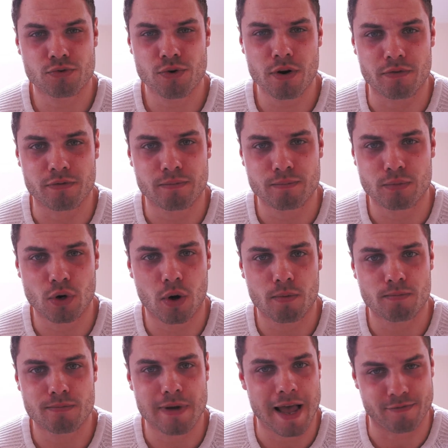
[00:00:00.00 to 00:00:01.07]
truth,
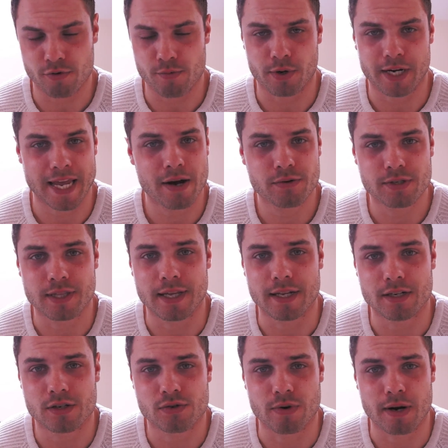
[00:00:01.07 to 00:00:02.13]
not everybody else in the
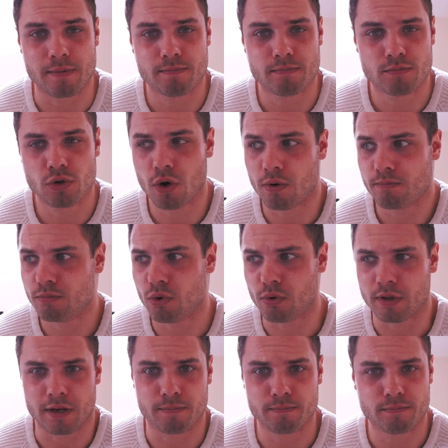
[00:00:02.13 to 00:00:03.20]
industry, not all
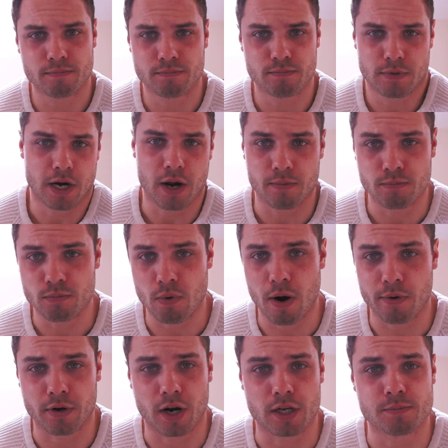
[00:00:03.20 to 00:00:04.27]
the
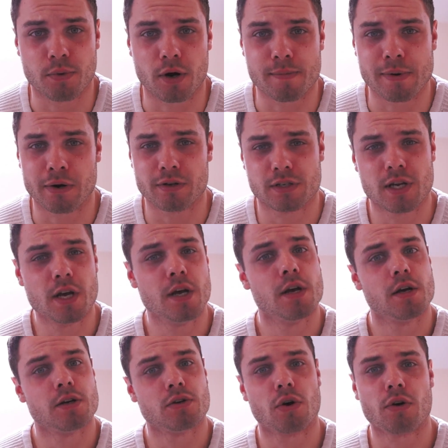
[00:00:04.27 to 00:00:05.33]
world-class bodybuilders,
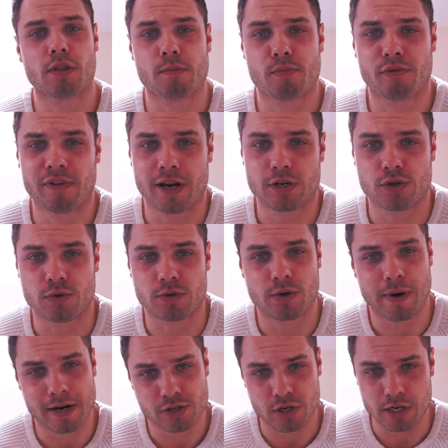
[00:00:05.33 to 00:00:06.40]
not all the professionals
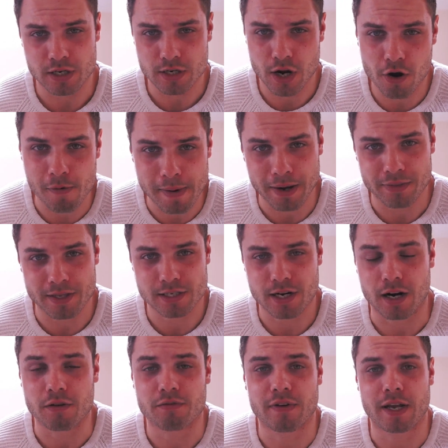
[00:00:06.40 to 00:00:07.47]
who actually know about this
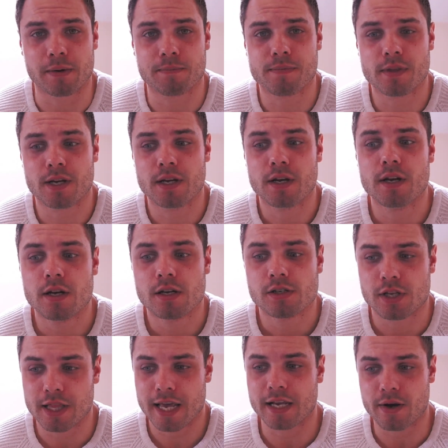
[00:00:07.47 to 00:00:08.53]
kind of thing.
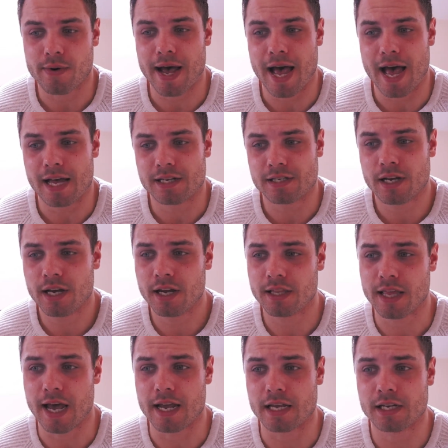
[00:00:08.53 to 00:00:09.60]
So they go ahead,
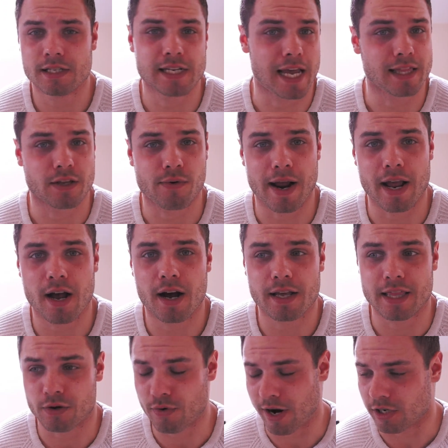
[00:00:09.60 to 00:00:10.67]
they take their AI,
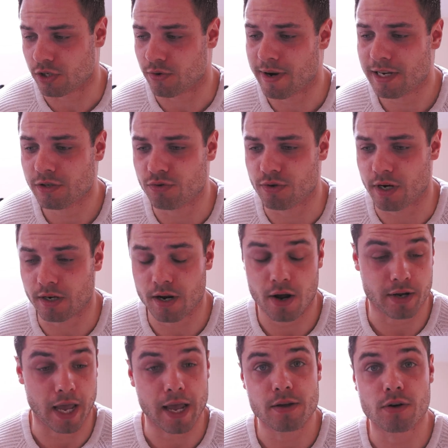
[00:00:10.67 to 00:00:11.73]
they crash their estrogen.
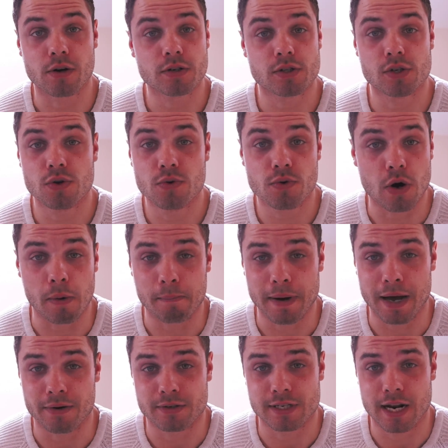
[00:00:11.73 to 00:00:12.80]
Okay, you've got two
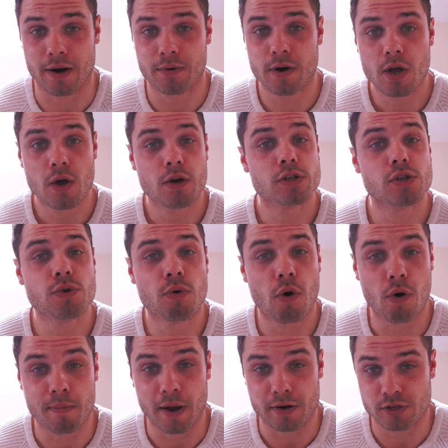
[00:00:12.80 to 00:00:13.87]
compounds now, two
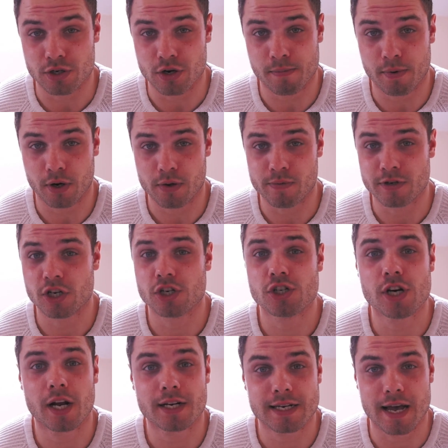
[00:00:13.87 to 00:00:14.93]
hormones in your body which are
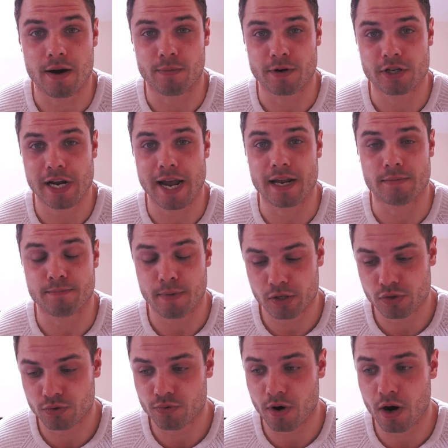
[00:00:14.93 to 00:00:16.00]
shut down, which aid
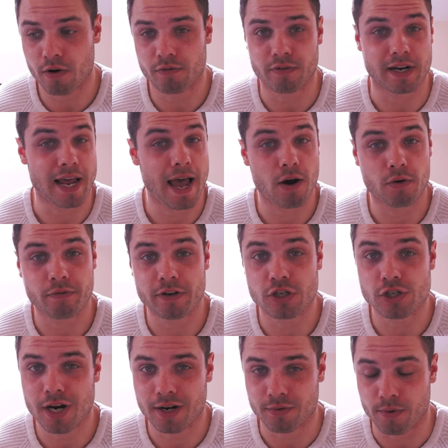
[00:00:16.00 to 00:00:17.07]
muscle growth and health
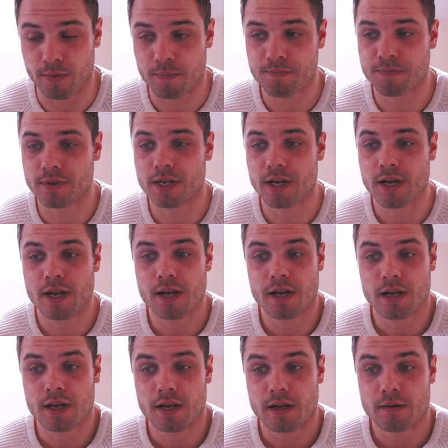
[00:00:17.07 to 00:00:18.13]
in general.
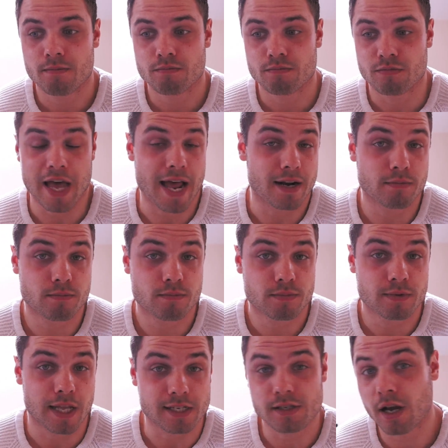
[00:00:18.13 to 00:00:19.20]
Then
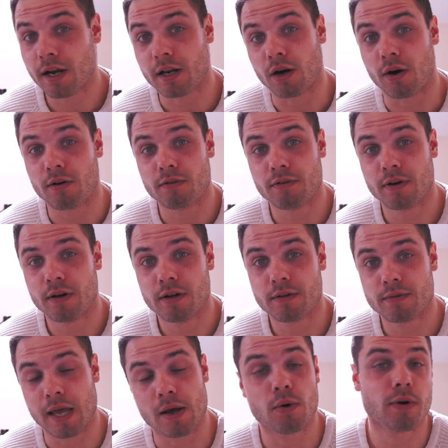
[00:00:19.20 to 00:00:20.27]
they cycle off,
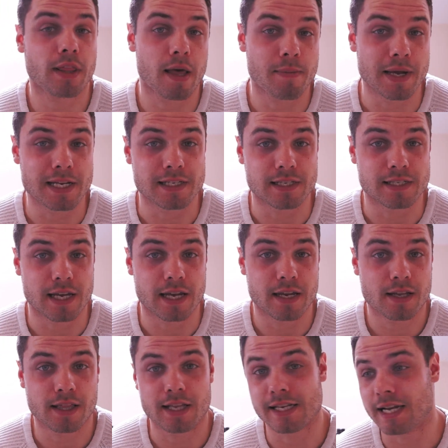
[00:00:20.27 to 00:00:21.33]
they order their PCT,
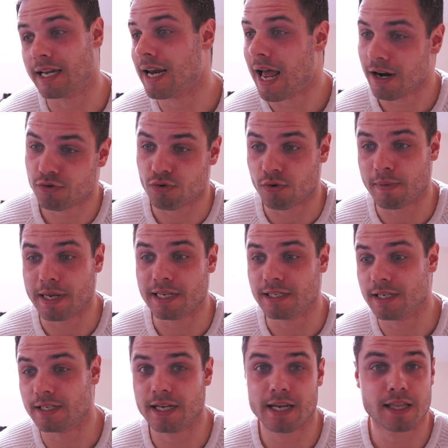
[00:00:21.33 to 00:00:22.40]
they take a natural
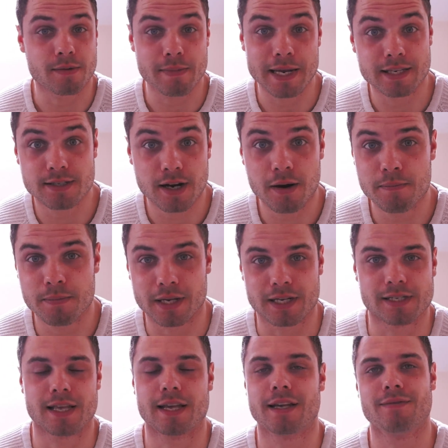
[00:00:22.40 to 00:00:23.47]
PCT in the meantime
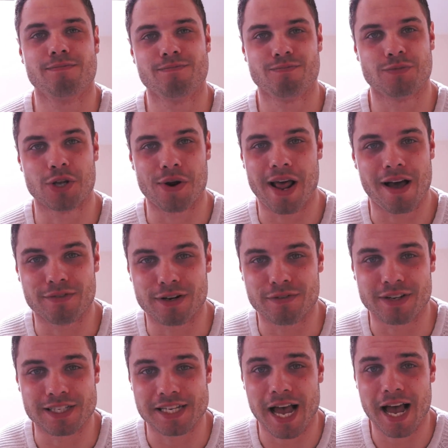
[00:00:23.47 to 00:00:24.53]
because they don't have
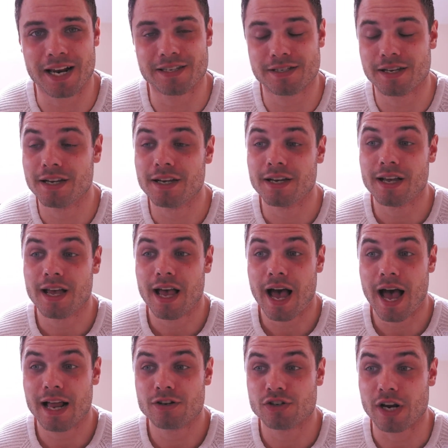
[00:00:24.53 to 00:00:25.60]
anything to hand,
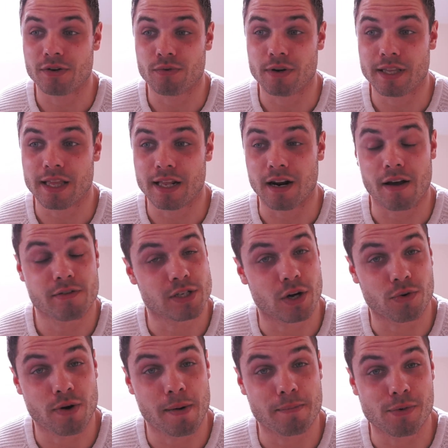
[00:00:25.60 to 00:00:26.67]
and generally their
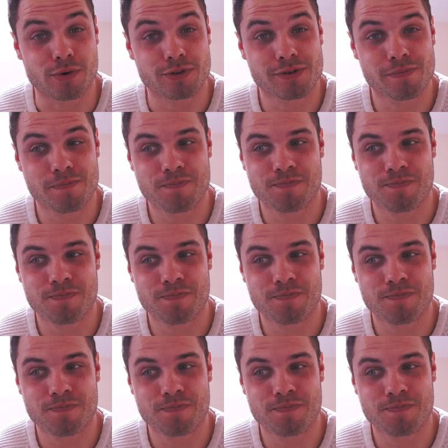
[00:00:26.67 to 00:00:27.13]
lifestyle crumbles.